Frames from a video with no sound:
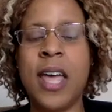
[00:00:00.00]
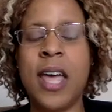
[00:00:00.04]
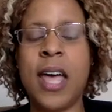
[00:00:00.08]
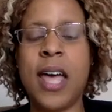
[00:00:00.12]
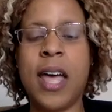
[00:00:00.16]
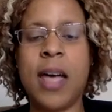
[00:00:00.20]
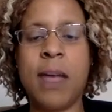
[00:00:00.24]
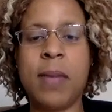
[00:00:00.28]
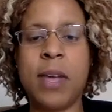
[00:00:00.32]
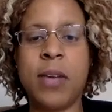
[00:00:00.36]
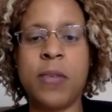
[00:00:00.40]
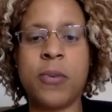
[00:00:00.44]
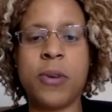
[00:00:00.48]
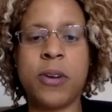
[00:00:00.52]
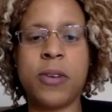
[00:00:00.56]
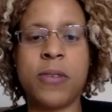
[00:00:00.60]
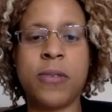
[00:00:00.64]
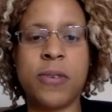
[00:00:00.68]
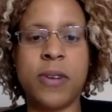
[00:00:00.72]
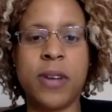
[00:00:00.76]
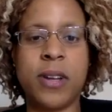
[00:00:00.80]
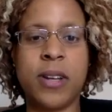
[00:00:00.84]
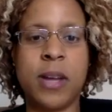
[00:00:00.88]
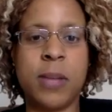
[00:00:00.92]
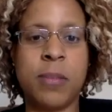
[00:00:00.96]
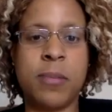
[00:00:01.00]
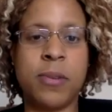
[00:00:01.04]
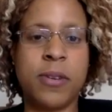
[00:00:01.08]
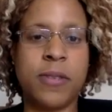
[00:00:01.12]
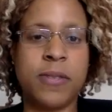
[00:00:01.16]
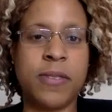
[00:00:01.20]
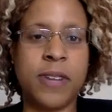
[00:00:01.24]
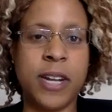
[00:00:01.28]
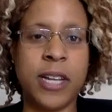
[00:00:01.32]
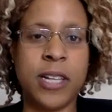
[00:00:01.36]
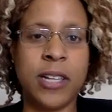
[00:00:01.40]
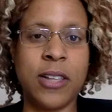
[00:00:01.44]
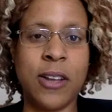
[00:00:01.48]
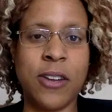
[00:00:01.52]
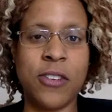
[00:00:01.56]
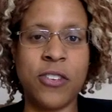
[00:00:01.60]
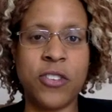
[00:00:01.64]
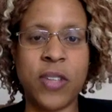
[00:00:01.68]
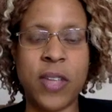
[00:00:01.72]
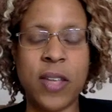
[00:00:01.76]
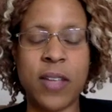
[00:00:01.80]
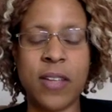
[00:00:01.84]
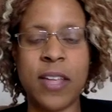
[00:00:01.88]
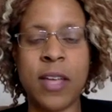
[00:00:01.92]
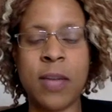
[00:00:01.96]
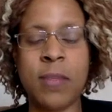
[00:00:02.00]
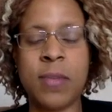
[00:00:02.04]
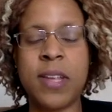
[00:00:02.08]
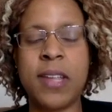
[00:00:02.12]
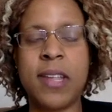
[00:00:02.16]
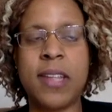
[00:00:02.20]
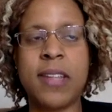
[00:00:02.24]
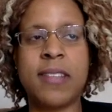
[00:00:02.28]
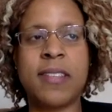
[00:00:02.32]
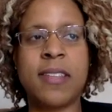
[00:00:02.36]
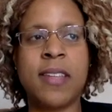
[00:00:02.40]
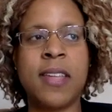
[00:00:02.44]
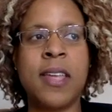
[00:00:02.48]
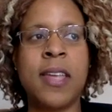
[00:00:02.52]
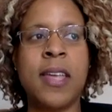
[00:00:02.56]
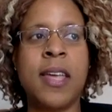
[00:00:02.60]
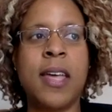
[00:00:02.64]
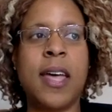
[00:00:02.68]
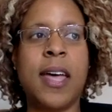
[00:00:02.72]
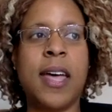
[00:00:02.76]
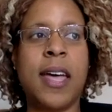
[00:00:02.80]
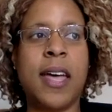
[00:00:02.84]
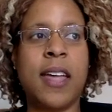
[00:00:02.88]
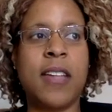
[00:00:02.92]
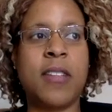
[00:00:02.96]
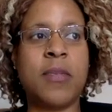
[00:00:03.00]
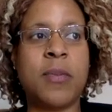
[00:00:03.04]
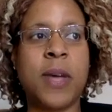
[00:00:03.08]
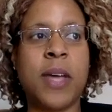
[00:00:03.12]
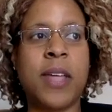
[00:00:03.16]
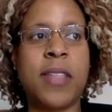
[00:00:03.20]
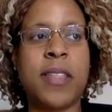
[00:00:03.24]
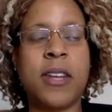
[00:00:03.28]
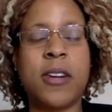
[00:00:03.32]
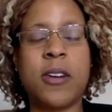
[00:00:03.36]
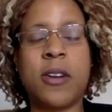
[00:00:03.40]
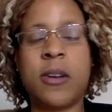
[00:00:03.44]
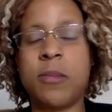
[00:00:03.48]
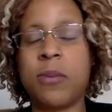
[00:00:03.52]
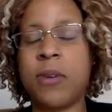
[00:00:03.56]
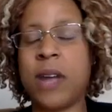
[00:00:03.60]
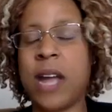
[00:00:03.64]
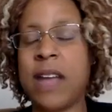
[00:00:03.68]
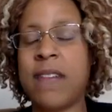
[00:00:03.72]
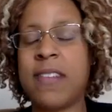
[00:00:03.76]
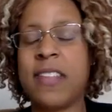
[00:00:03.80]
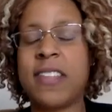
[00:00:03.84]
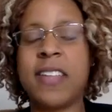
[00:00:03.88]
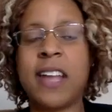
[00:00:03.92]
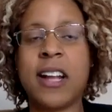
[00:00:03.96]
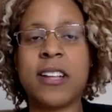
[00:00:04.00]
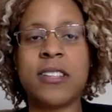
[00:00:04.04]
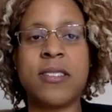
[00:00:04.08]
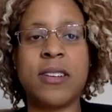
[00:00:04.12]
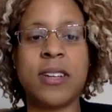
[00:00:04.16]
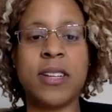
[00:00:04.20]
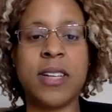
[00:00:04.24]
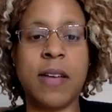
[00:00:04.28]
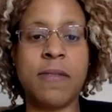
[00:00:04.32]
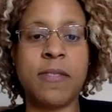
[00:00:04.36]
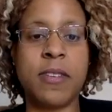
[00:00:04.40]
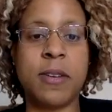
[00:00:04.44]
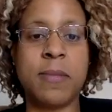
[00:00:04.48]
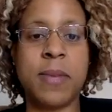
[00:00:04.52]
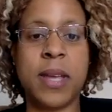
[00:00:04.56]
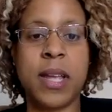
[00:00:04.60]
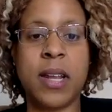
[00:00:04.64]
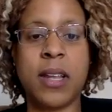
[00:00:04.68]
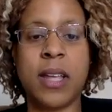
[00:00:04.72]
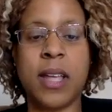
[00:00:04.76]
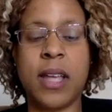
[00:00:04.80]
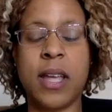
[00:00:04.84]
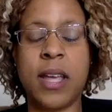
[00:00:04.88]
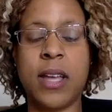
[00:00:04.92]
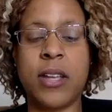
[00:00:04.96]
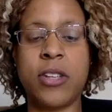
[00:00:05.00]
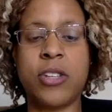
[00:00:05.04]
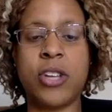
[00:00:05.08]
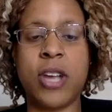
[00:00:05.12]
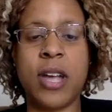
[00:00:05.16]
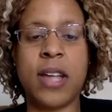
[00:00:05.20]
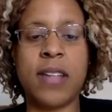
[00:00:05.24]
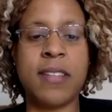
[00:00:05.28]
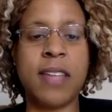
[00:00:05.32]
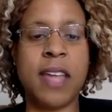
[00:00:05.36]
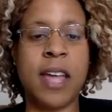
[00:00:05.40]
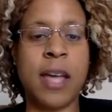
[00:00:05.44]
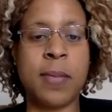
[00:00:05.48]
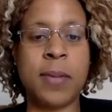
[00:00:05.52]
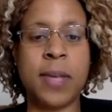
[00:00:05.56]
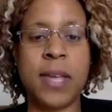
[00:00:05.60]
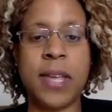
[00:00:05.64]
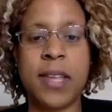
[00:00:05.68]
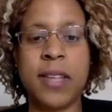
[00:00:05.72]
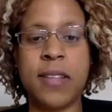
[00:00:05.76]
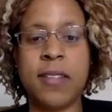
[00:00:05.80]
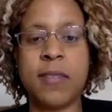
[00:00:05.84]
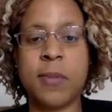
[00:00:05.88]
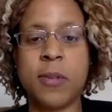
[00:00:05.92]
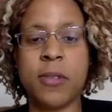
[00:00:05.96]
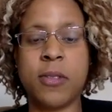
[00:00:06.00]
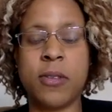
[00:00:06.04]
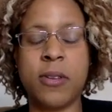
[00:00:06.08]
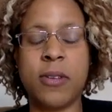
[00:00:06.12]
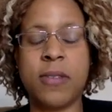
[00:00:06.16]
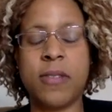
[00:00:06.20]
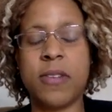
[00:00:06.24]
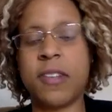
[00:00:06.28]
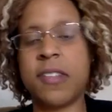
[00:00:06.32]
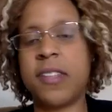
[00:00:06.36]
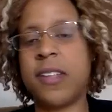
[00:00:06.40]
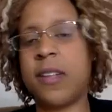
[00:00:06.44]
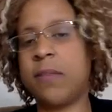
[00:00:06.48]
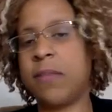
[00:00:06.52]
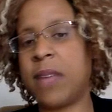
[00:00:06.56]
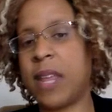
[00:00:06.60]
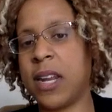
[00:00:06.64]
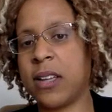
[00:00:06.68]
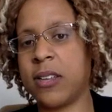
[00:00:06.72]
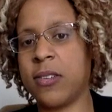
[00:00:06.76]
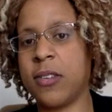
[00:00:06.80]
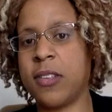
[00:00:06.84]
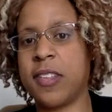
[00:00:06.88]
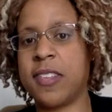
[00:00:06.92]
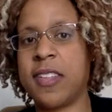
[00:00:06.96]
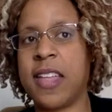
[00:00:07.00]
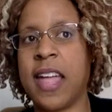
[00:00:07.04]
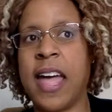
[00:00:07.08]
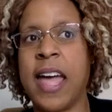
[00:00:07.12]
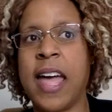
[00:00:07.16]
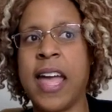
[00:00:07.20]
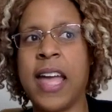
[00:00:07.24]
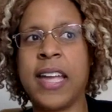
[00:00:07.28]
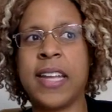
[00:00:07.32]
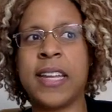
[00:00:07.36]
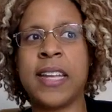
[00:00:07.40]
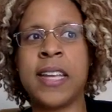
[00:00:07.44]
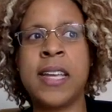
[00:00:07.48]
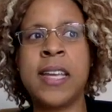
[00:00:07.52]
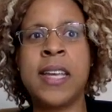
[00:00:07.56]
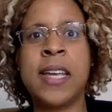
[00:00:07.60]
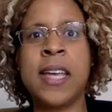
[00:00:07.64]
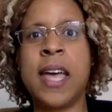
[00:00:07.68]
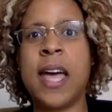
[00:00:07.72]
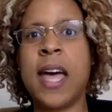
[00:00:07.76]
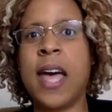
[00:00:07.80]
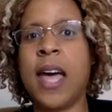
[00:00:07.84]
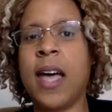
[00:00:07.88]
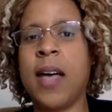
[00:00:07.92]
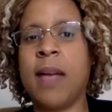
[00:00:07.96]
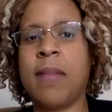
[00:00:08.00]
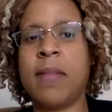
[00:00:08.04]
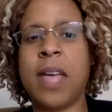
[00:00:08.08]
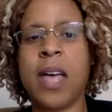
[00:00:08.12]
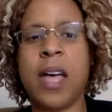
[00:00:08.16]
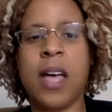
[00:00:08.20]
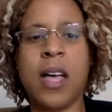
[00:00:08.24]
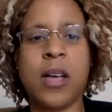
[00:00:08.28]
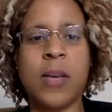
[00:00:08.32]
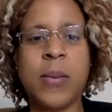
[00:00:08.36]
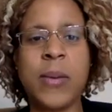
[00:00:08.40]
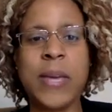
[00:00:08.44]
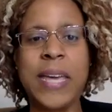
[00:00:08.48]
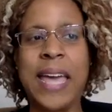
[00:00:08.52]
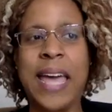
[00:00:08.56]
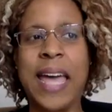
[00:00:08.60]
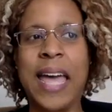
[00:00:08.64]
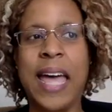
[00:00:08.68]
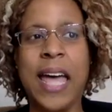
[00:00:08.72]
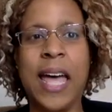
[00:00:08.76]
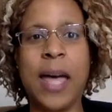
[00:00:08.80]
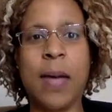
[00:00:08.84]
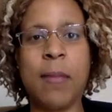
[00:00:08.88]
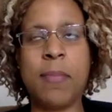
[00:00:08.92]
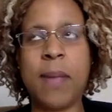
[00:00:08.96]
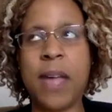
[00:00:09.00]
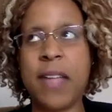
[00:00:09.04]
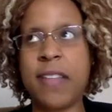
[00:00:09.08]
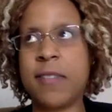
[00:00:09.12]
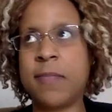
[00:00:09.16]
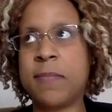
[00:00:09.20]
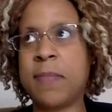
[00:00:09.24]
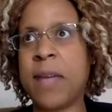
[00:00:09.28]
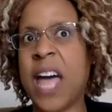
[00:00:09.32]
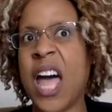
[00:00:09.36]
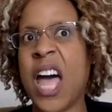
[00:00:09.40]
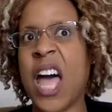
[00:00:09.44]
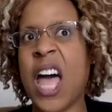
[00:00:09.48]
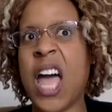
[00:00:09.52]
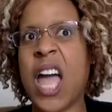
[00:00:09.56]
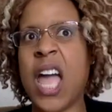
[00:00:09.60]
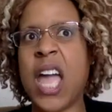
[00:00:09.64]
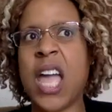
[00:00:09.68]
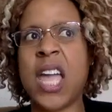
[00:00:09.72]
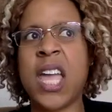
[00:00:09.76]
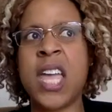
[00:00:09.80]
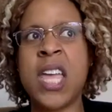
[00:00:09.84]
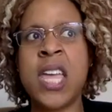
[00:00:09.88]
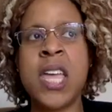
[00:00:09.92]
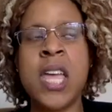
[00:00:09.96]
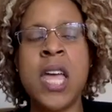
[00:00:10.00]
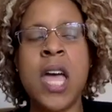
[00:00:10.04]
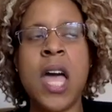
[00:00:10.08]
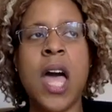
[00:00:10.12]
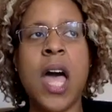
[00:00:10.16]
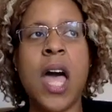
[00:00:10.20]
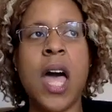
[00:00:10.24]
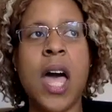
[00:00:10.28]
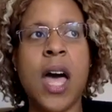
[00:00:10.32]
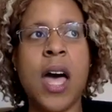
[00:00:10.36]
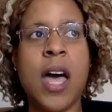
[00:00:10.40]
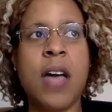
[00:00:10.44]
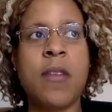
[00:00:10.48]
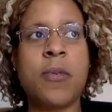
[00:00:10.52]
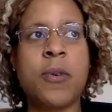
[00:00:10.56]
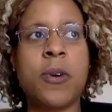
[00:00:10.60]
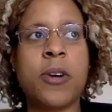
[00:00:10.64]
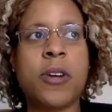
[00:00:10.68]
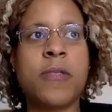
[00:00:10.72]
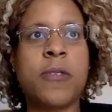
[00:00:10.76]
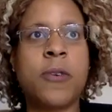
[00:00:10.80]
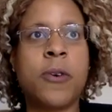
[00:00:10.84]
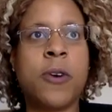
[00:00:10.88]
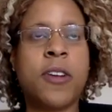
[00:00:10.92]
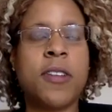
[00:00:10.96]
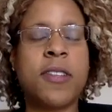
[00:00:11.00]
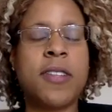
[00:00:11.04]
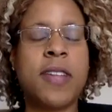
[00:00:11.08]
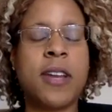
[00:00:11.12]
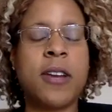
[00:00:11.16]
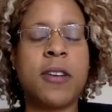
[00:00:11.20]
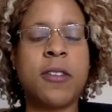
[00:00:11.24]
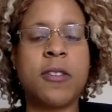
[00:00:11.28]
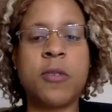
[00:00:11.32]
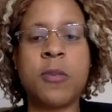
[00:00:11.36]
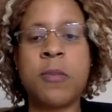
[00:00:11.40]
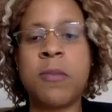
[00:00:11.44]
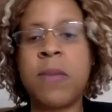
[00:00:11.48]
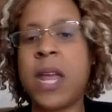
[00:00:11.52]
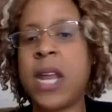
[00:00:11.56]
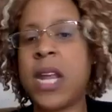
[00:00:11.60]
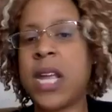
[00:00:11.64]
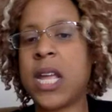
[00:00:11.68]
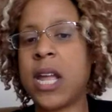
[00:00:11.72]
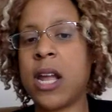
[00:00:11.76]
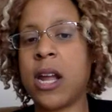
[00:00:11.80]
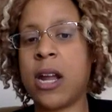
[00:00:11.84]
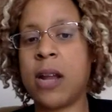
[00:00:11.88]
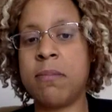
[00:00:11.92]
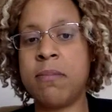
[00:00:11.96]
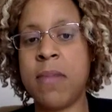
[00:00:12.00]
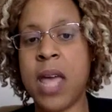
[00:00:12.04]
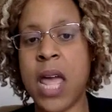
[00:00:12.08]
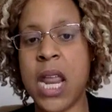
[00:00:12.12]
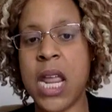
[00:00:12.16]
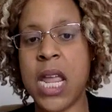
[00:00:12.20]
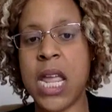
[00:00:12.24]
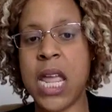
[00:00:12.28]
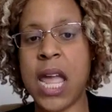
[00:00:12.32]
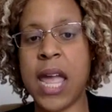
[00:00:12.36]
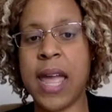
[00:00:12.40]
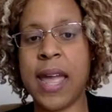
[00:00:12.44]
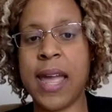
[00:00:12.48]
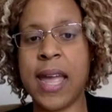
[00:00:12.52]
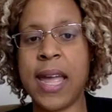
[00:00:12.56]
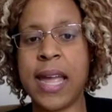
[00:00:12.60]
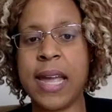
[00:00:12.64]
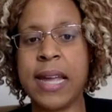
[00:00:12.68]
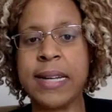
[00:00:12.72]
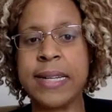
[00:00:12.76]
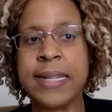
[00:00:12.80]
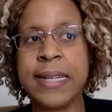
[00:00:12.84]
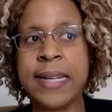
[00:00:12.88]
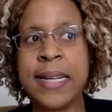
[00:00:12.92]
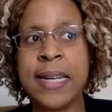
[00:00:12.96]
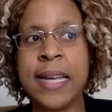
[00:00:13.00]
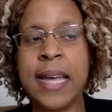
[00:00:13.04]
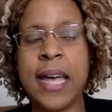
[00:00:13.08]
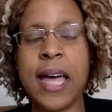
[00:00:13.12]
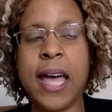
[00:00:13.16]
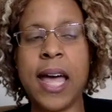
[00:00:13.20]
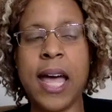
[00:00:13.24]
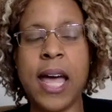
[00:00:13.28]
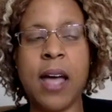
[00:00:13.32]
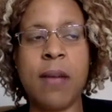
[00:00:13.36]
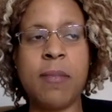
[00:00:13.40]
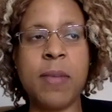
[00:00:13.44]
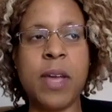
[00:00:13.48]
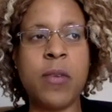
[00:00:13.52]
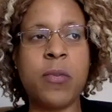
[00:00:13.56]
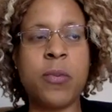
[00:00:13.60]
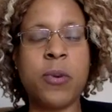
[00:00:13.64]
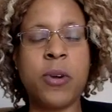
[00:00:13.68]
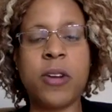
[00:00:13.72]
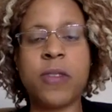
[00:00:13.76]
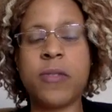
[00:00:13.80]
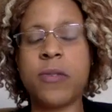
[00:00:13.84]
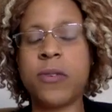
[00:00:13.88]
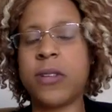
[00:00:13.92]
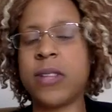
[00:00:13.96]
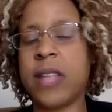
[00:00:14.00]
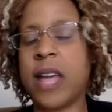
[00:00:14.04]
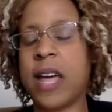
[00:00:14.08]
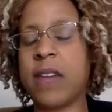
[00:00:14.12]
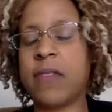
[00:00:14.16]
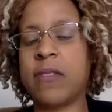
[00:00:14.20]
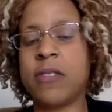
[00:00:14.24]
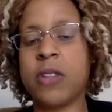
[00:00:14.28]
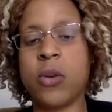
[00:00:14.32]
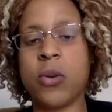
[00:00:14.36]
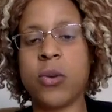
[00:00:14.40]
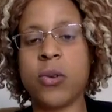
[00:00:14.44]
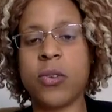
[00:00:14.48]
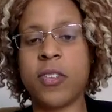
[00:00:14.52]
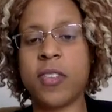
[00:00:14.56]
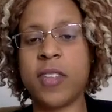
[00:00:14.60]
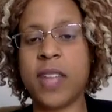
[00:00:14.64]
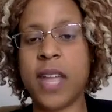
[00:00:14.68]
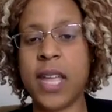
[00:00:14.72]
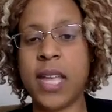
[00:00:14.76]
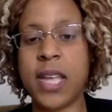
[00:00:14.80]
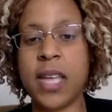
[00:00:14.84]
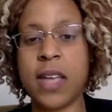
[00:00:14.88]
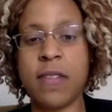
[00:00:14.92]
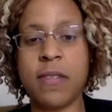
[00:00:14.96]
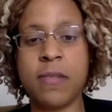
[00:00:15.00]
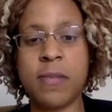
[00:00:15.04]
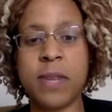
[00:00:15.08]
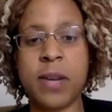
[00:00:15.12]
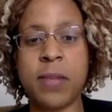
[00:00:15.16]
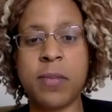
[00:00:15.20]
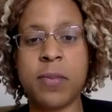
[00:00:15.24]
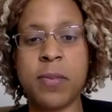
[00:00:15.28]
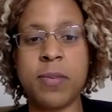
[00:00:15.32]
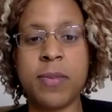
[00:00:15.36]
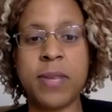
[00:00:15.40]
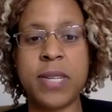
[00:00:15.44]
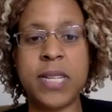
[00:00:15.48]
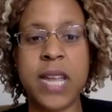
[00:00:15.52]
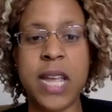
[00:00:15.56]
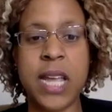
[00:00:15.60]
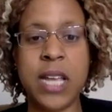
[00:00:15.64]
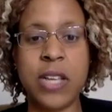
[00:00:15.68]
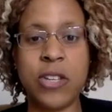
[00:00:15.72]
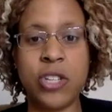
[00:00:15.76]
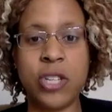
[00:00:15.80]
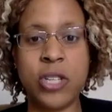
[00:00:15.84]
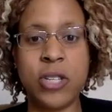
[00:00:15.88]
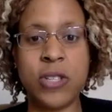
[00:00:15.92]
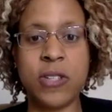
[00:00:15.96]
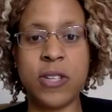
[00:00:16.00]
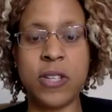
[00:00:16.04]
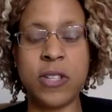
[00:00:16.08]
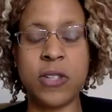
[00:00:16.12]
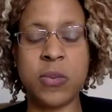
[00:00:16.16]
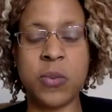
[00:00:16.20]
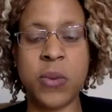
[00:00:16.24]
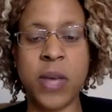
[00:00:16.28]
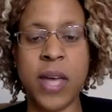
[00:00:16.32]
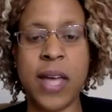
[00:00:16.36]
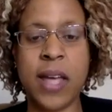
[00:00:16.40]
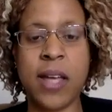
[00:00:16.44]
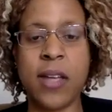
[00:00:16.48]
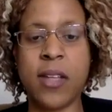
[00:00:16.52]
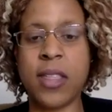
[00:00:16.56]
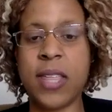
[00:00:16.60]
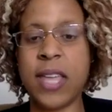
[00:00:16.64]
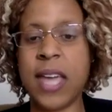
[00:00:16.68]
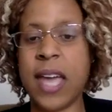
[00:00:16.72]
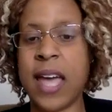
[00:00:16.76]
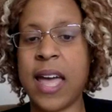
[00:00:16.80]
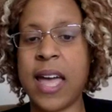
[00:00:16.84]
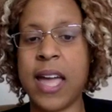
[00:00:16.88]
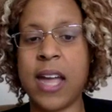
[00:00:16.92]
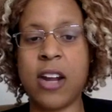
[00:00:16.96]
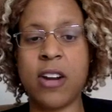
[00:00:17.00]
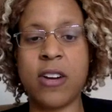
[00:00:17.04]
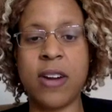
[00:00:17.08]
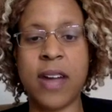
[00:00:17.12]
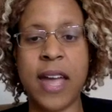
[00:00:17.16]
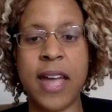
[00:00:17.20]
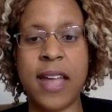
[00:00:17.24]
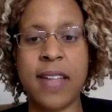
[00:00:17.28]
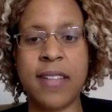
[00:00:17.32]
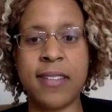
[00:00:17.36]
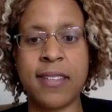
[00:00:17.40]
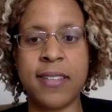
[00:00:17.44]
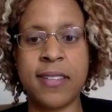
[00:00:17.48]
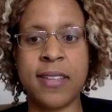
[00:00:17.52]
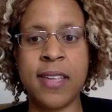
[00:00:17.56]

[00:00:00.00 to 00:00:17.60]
I've worked for a number of very large scale companies as well that are in private sector and government, Johns Hopkins, both university and medical side, Acquia, Best Buy. I've worked for Centers for Medicare and Medicaid. I've worked for a lot of local state government implementations as well, the IRS.